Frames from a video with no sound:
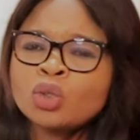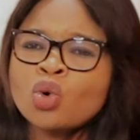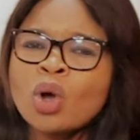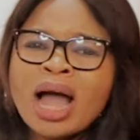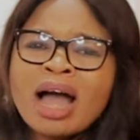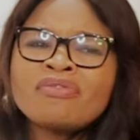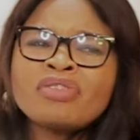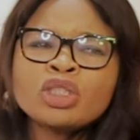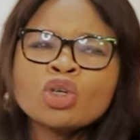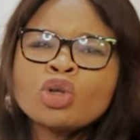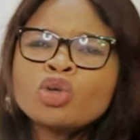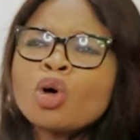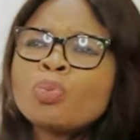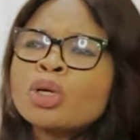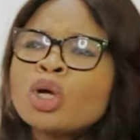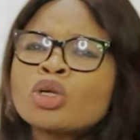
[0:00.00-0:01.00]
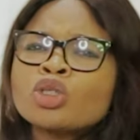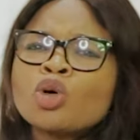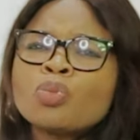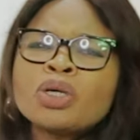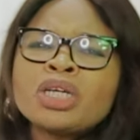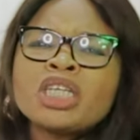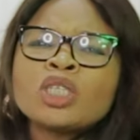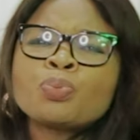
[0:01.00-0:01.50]
have it, or not because
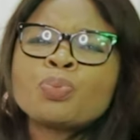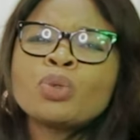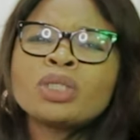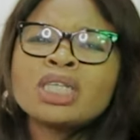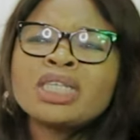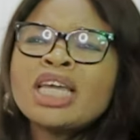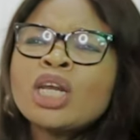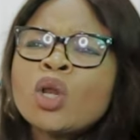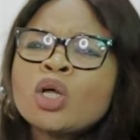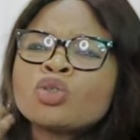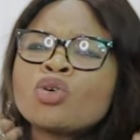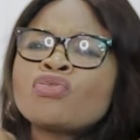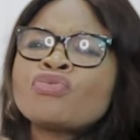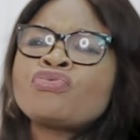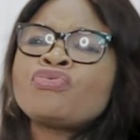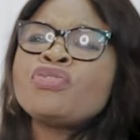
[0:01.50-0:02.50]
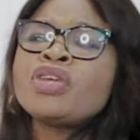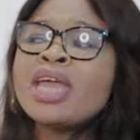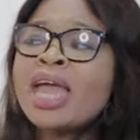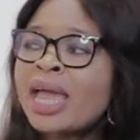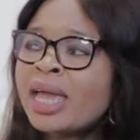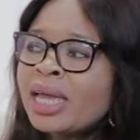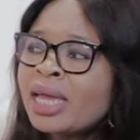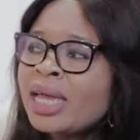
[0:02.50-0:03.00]
somebody is putting a lot of
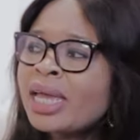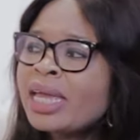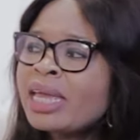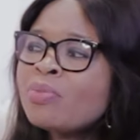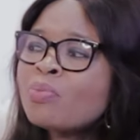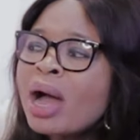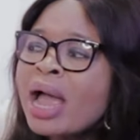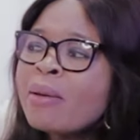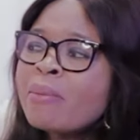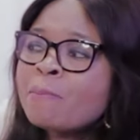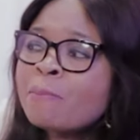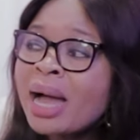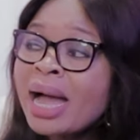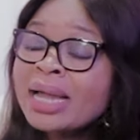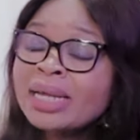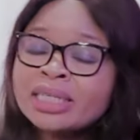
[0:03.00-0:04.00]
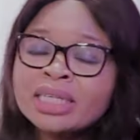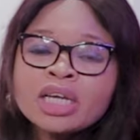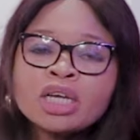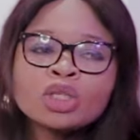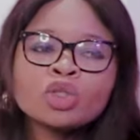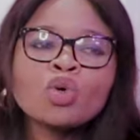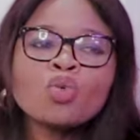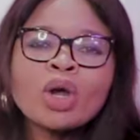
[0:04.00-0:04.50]
fear in my mind.
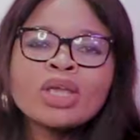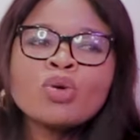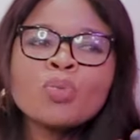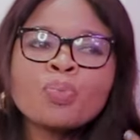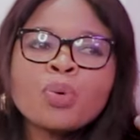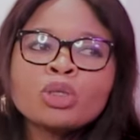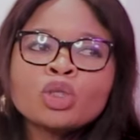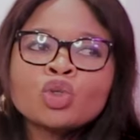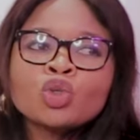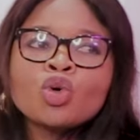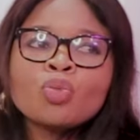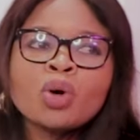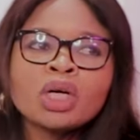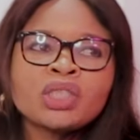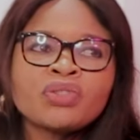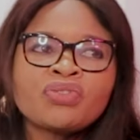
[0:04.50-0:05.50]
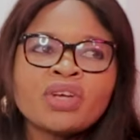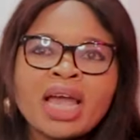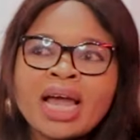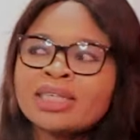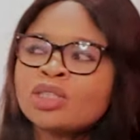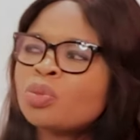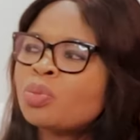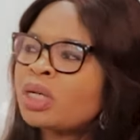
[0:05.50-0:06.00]
So when you put too much fear
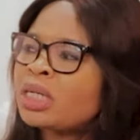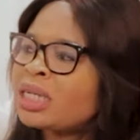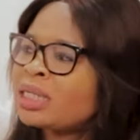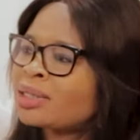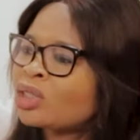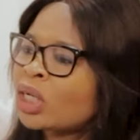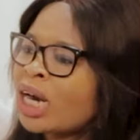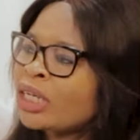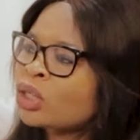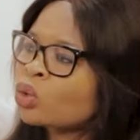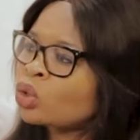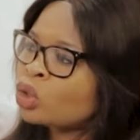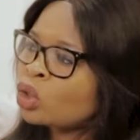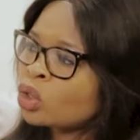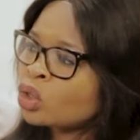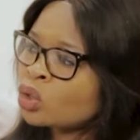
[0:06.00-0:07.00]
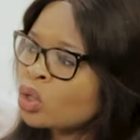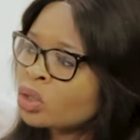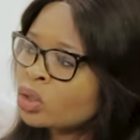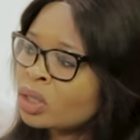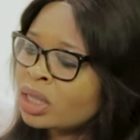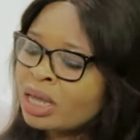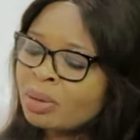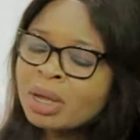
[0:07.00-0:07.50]
and somebody tried to just talk
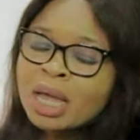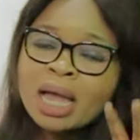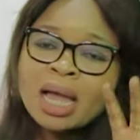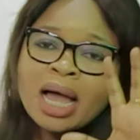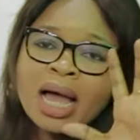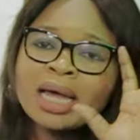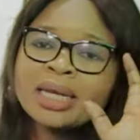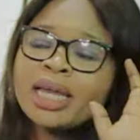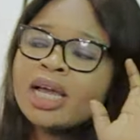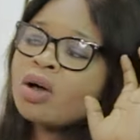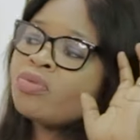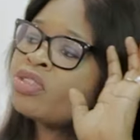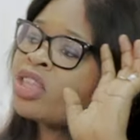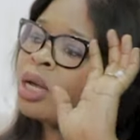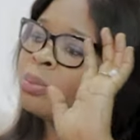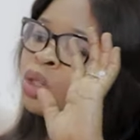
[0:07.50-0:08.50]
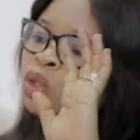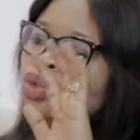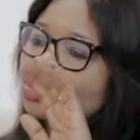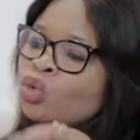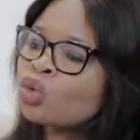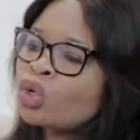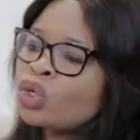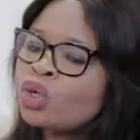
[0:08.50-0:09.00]
to them and help them
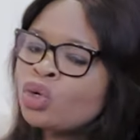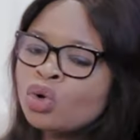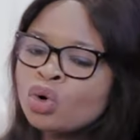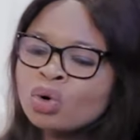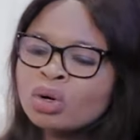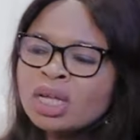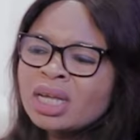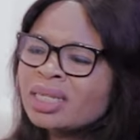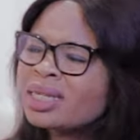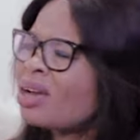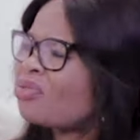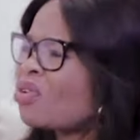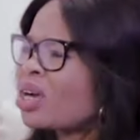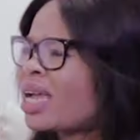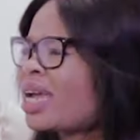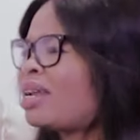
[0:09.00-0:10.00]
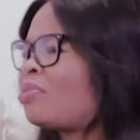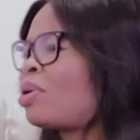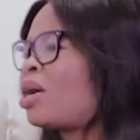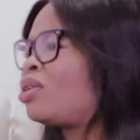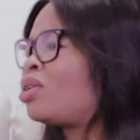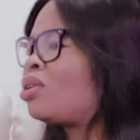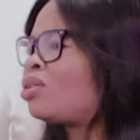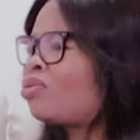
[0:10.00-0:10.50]
to, you know, say, "I forget
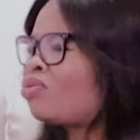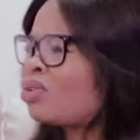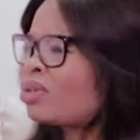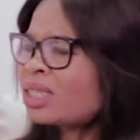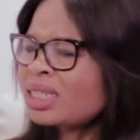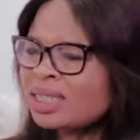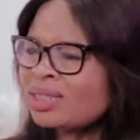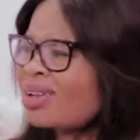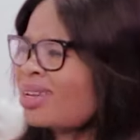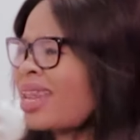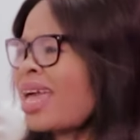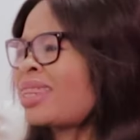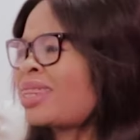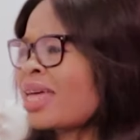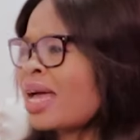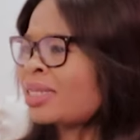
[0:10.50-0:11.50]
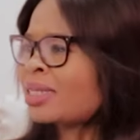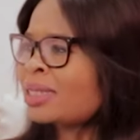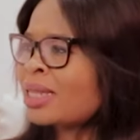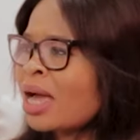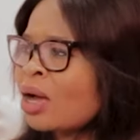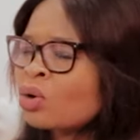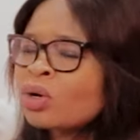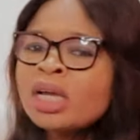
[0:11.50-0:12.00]
about all of those," it's not like that
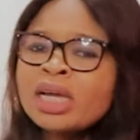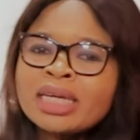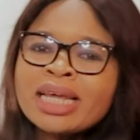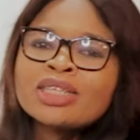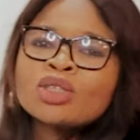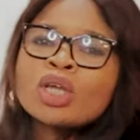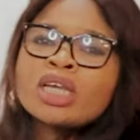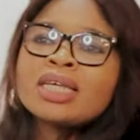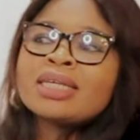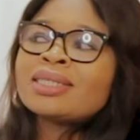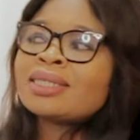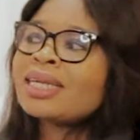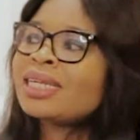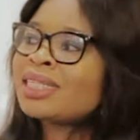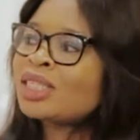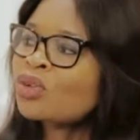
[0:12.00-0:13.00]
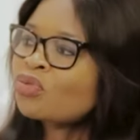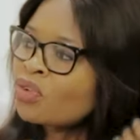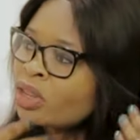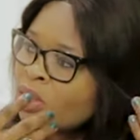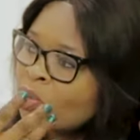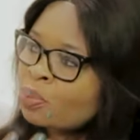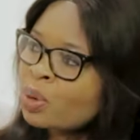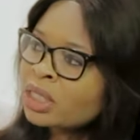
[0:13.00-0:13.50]
now. Then, so it's easy
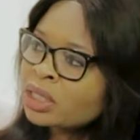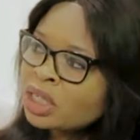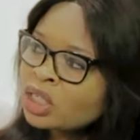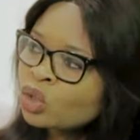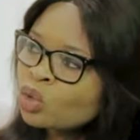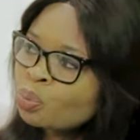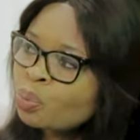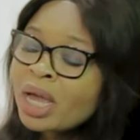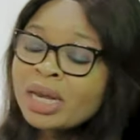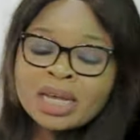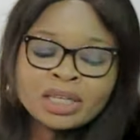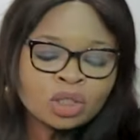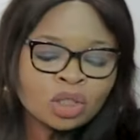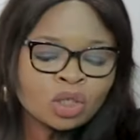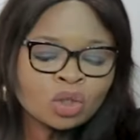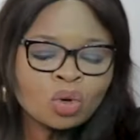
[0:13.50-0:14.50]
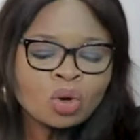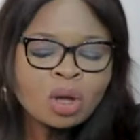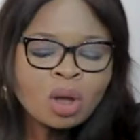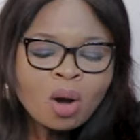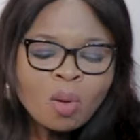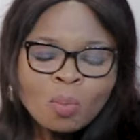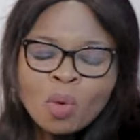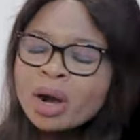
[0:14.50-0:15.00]
for the person to penetrate. So
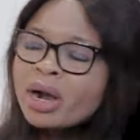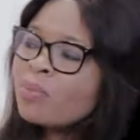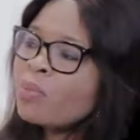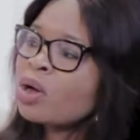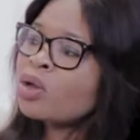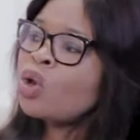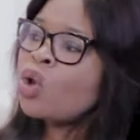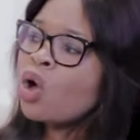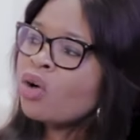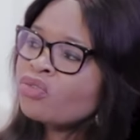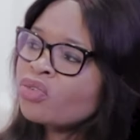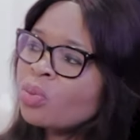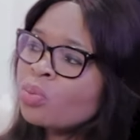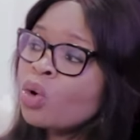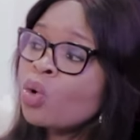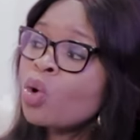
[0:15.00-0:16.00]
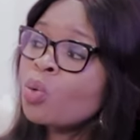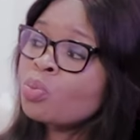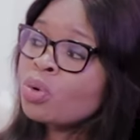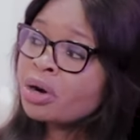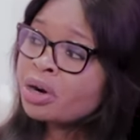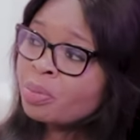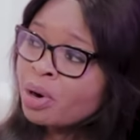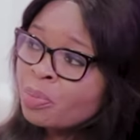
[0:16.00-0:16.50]
more about love from home,
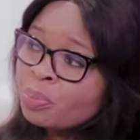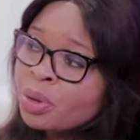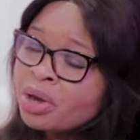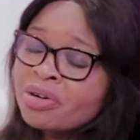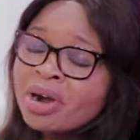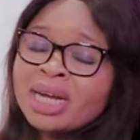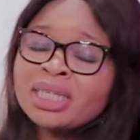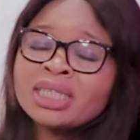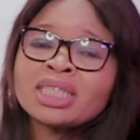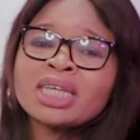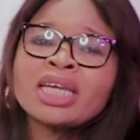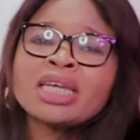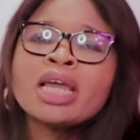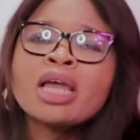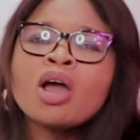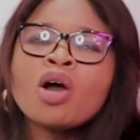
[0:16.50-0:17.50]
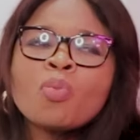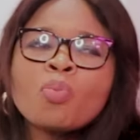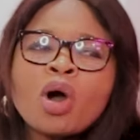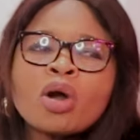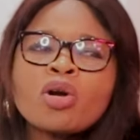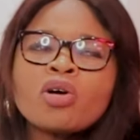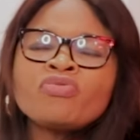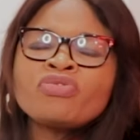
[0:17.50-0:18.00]
more about parenting,
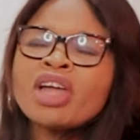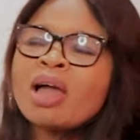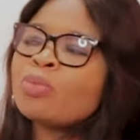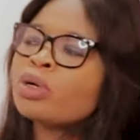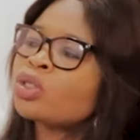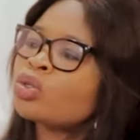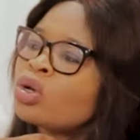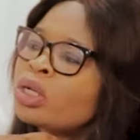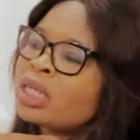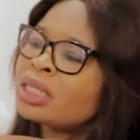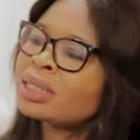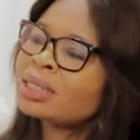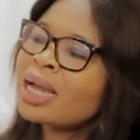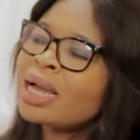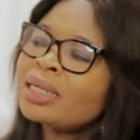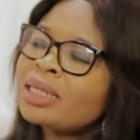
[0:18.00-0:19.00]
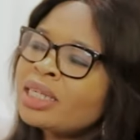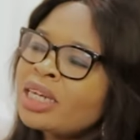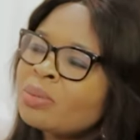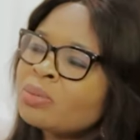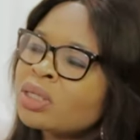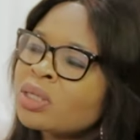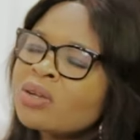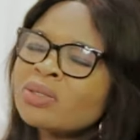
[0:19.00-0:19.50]
more of them also understanding
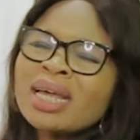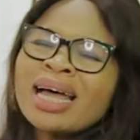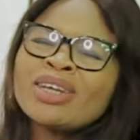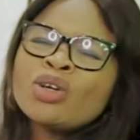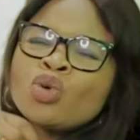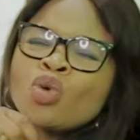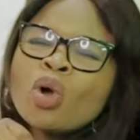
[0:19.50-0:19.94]
themselves and